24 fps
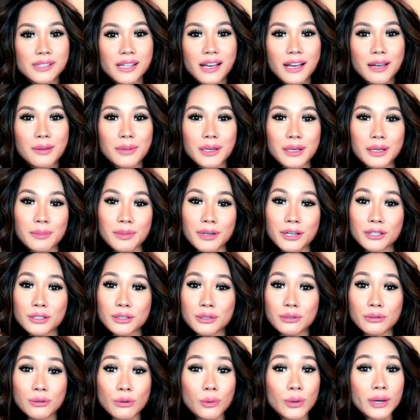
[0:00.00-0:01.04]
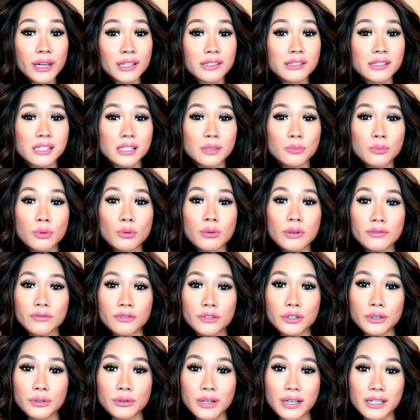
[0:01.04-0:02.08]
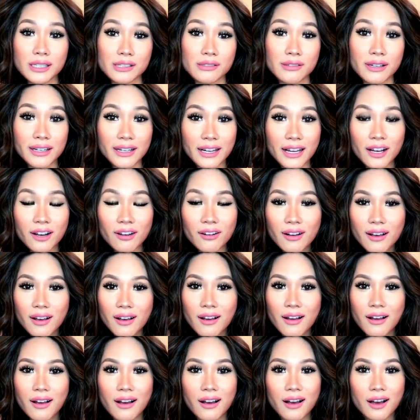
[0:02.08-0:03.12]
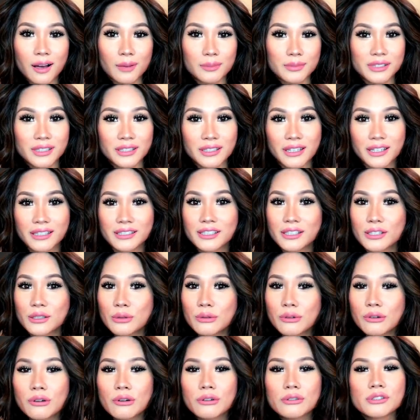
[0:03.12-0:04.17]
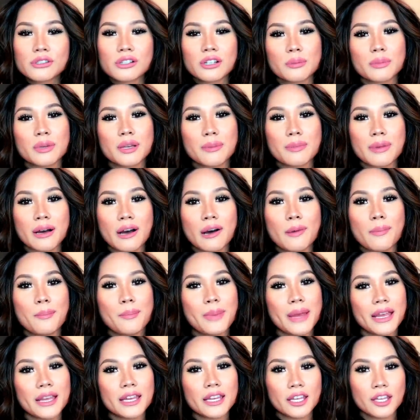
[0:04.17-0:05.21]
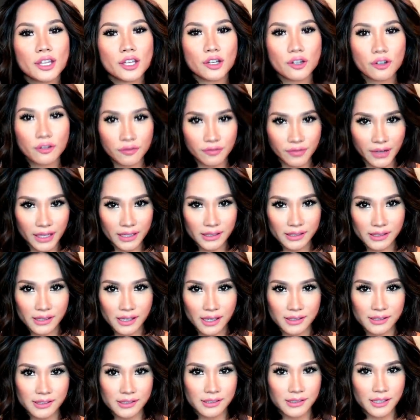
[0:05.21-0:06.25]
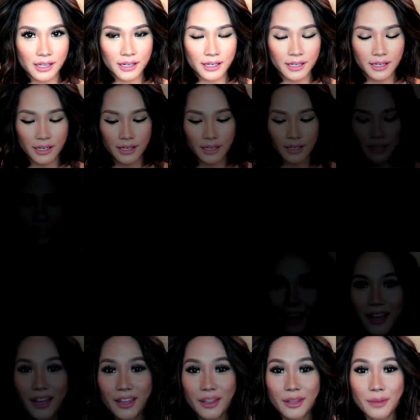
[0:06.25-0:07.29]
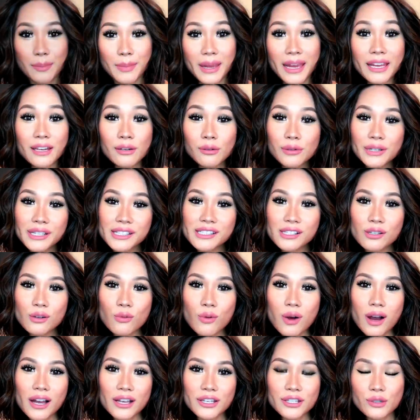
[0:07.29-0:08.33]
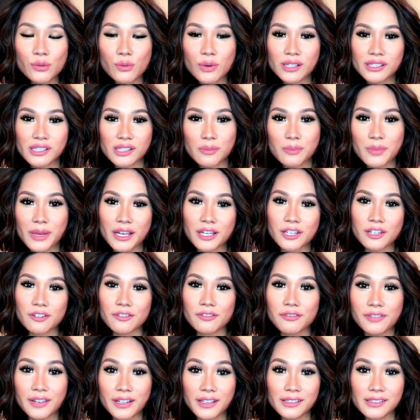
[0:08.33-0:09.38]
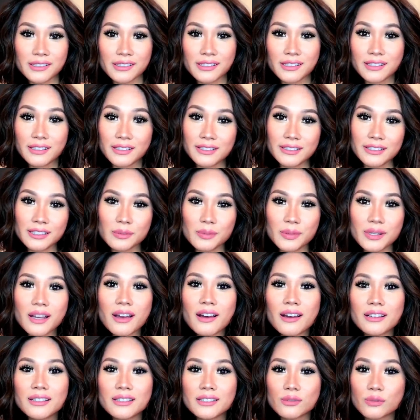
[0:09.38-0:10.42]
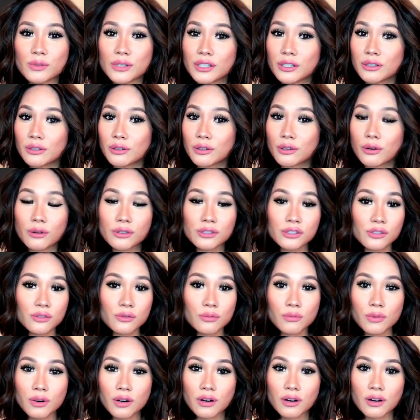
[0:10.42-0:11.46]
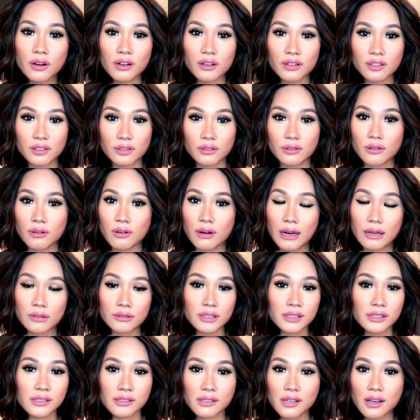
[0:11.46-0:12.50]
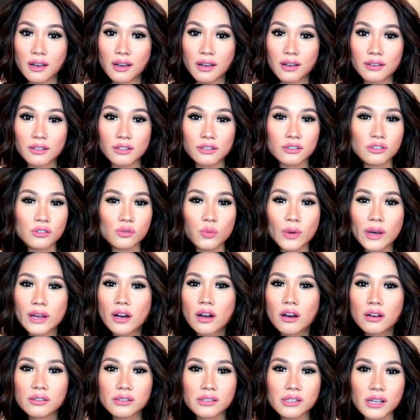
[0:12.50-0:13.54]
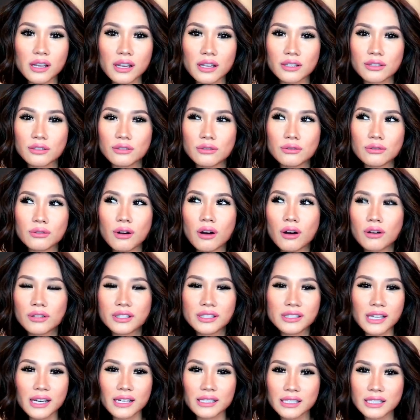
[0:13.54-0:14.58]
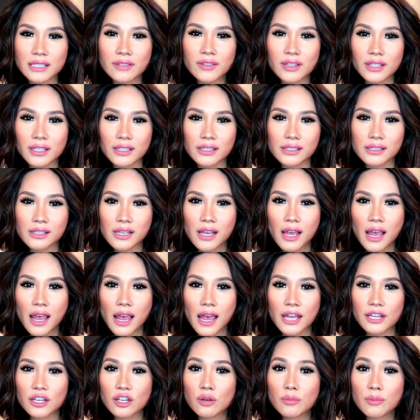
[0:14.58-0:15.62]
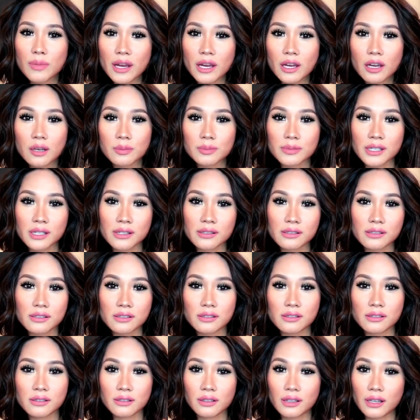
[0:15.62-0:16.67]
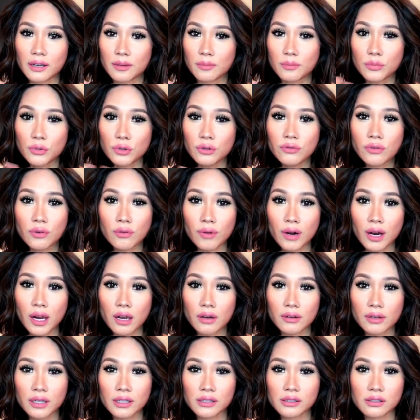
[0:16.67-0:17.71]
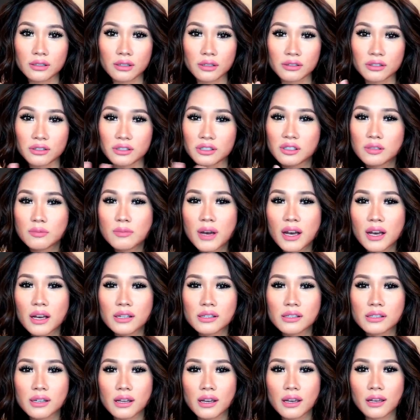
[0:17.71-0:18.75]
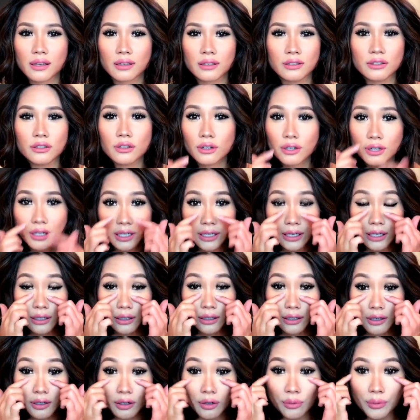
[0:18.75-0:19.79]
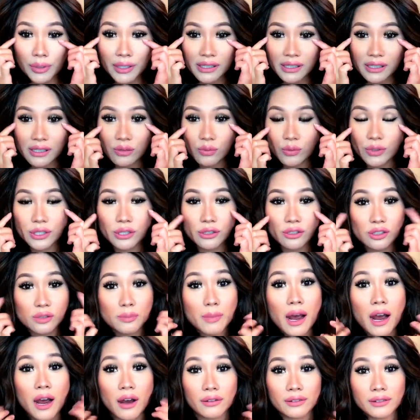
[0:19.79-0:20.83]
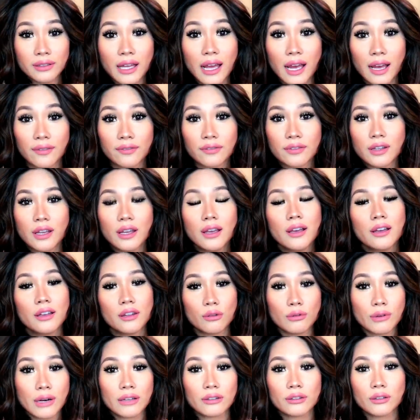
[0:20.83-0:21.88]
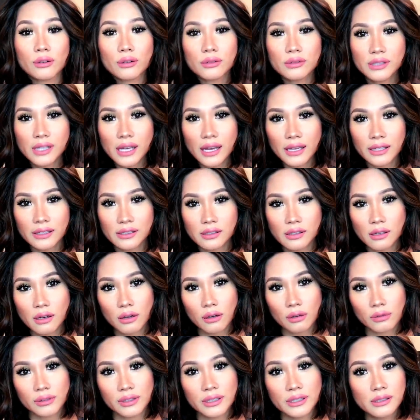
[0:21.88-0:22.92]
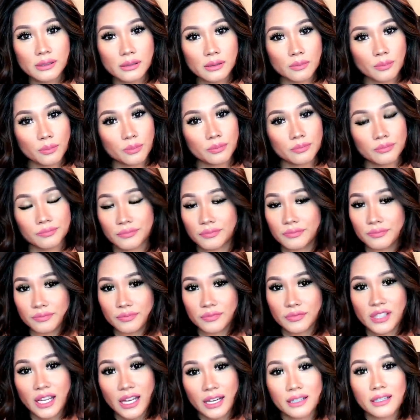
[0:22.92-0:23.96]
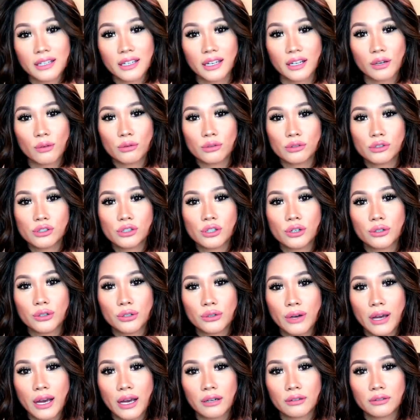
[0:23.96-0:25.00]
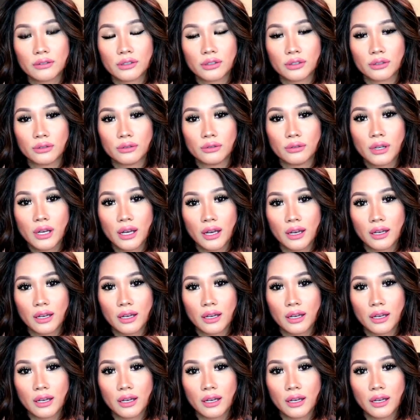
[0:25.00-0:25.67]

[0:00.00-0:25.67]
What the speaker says: time and I'm gonna do a quick and simple one for you guys right now. Today's tutorial is gonna be about baking your face and setting it. The main reason why you want to bake your face is because when you're going to work, you go out in the sun, you sweat all day, you do all these activities, and your makeup tends to like move around and start to smudge, and you're gonna get a lot of creases when you smile and laugh throughout the whole day. So this technique will show you how to